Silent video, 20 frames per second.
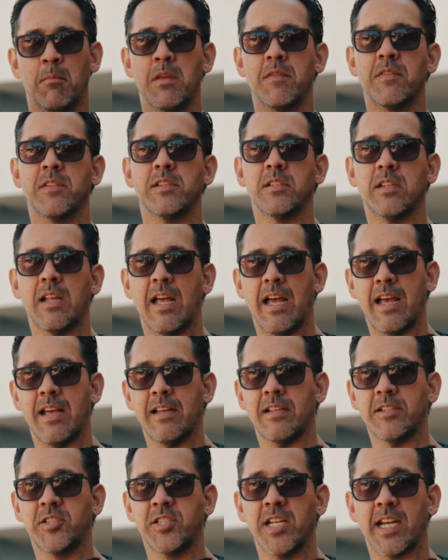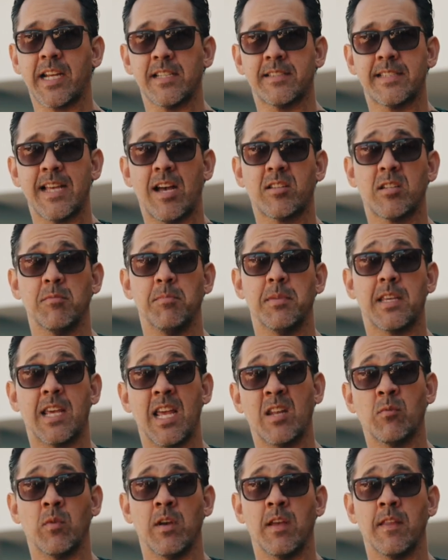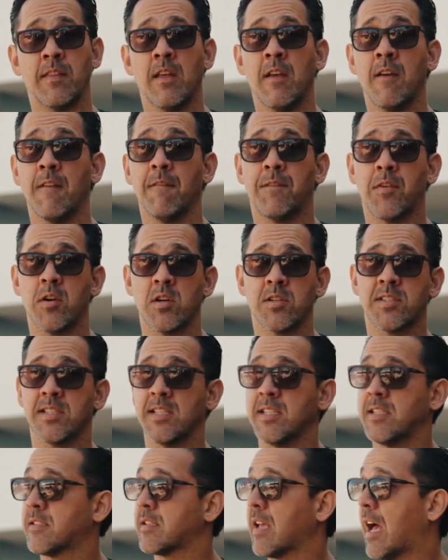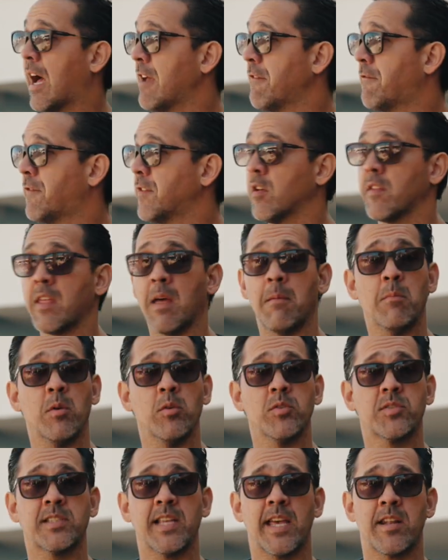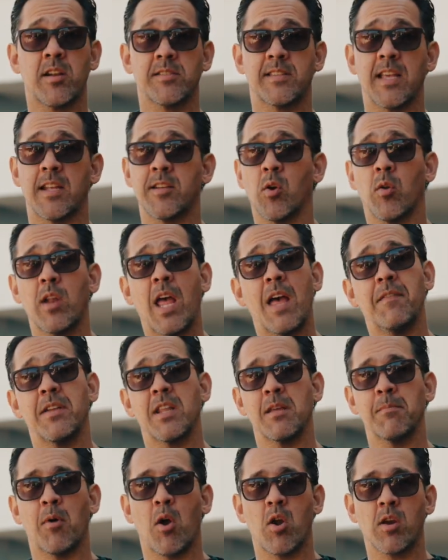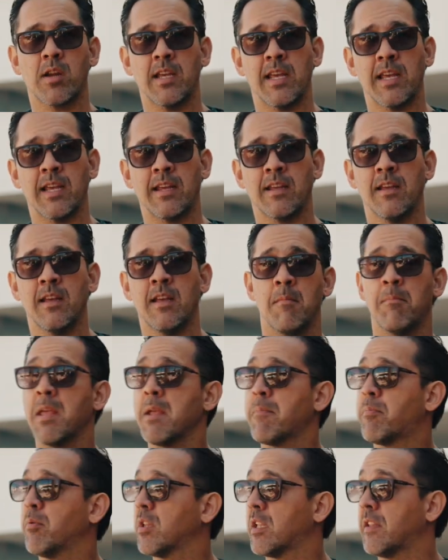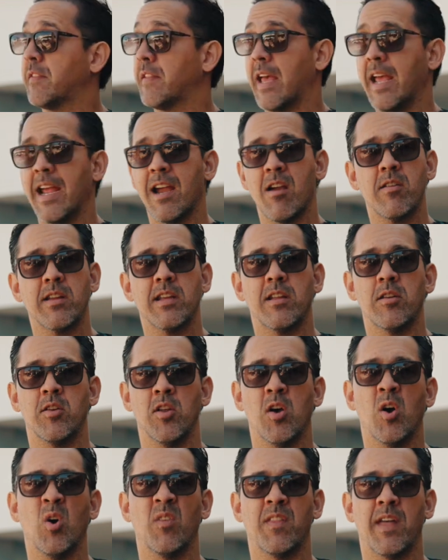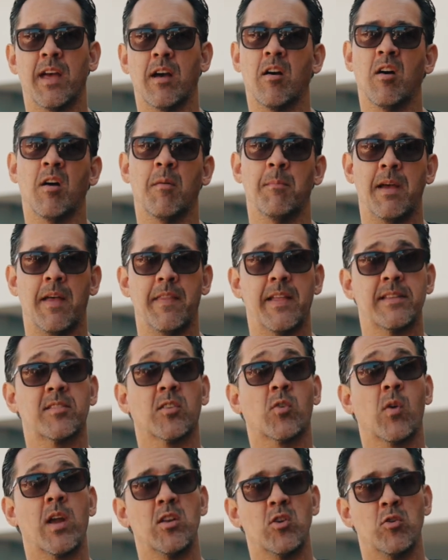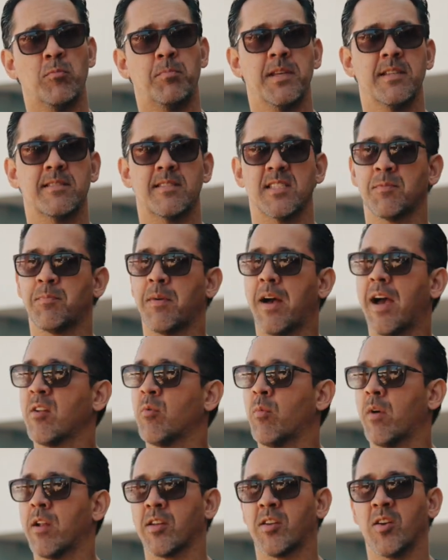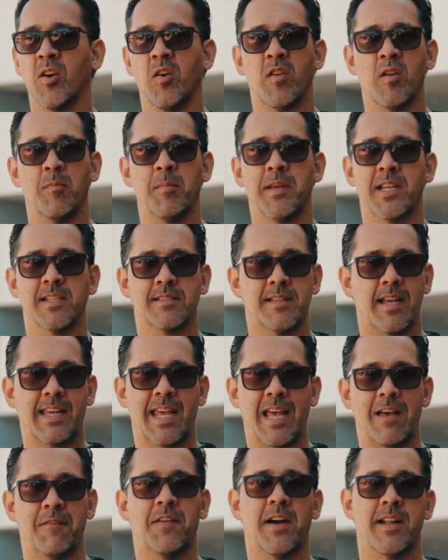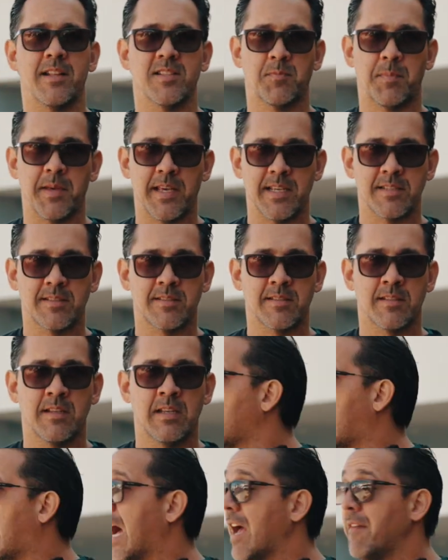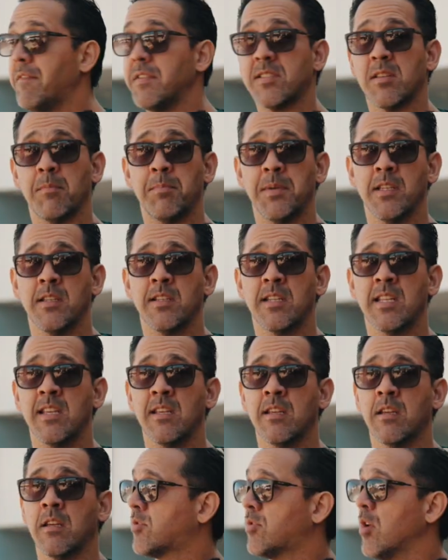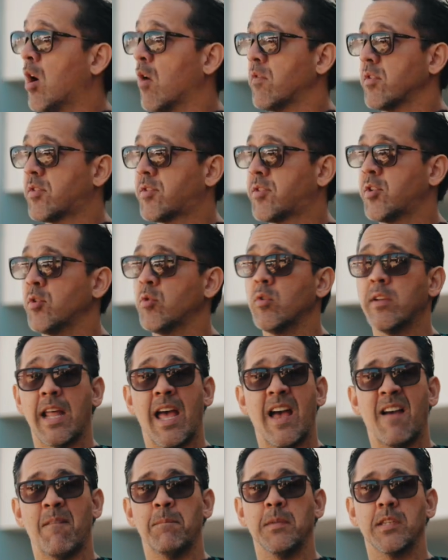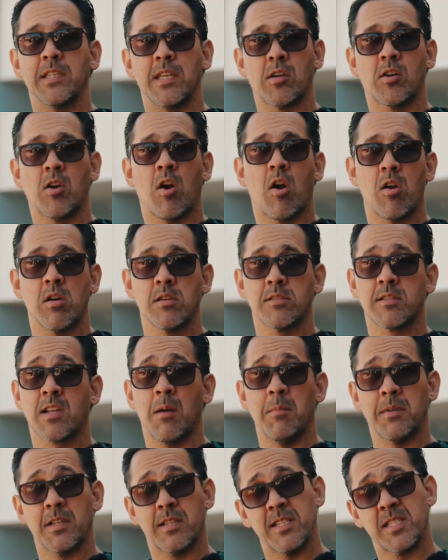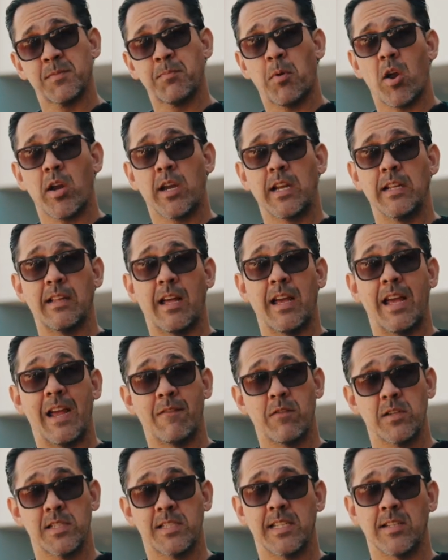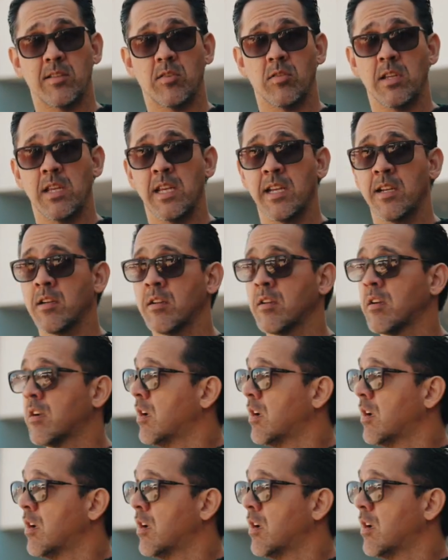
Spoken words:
even check us out to begin with. Versus, I feel that most centers that don't have any parking, people in the area know that, oh man, that's a great new business, but I don't want to go there because I can't find a space. High visibility, over 2.5 million cars come into this parking lot every single year,